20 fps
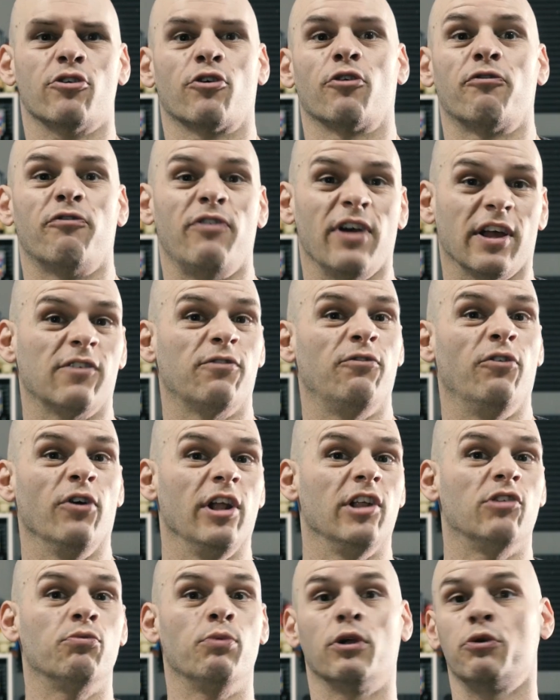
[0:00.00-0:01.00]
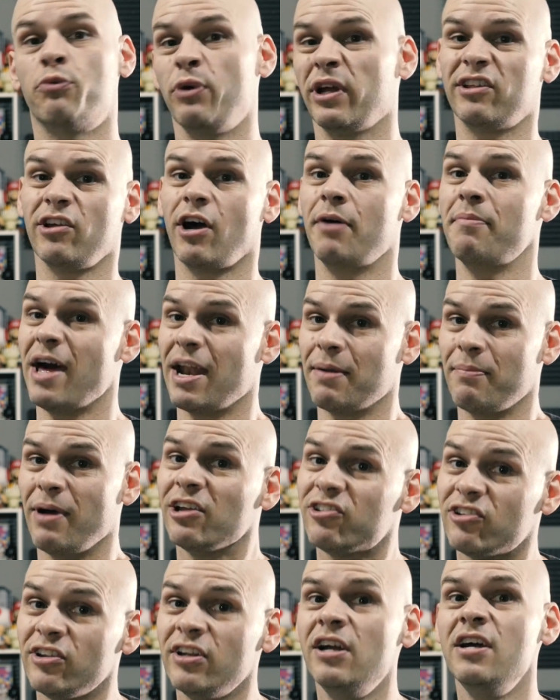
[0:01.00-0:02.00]
your effects footage with QuickTime
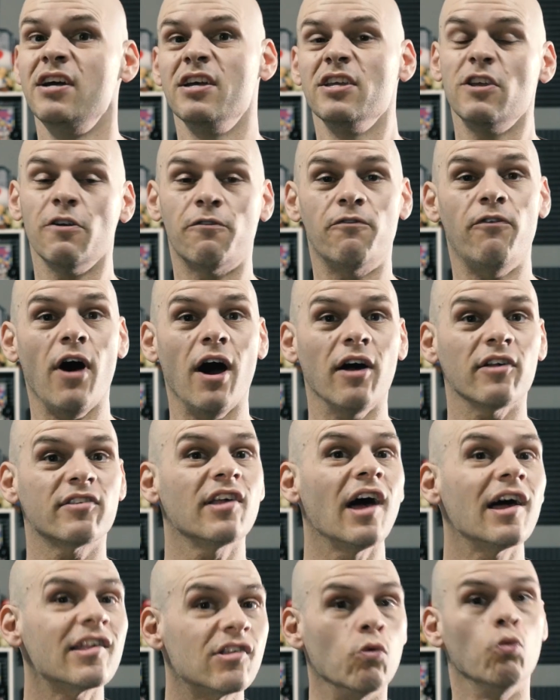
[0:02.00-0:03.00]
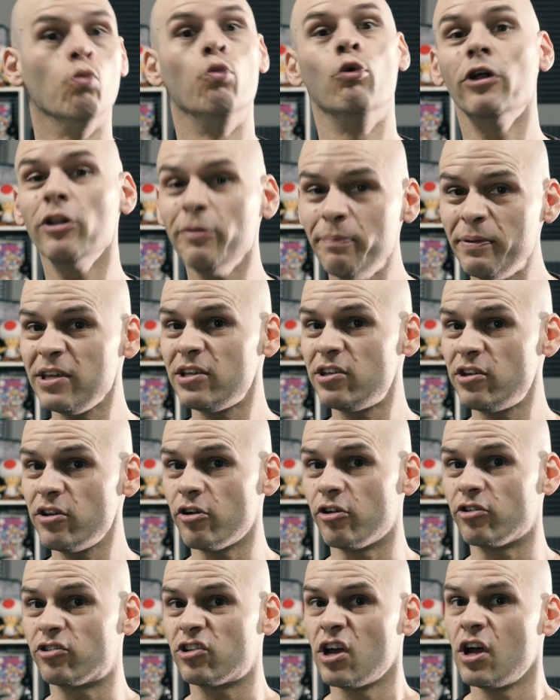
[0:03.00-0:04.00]
animation, your file size will be
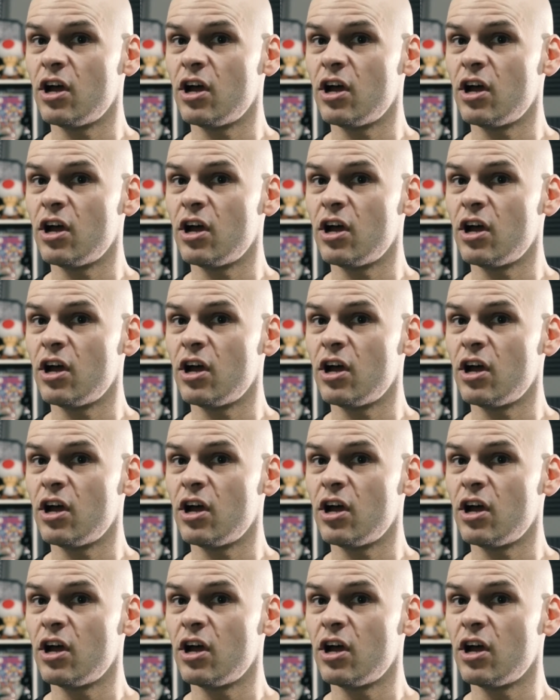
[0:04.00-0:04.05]
huge,